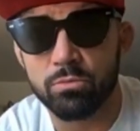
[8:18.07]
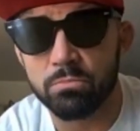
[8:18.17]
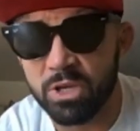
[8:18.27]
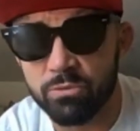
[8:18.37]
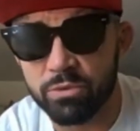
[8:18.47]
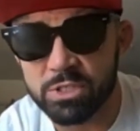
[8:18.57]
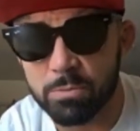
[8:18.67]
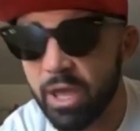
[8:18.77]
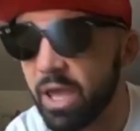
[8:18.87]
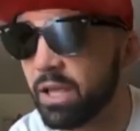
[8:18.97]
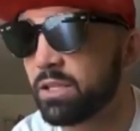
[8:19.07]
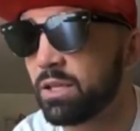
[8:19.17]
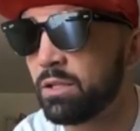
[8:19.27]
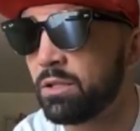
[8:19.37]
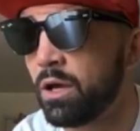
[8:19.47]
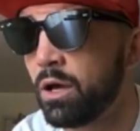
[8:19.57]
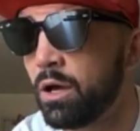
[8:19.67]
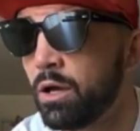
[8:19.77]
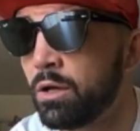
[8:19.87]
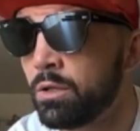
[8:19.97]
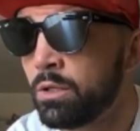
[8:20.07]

me respect and uh,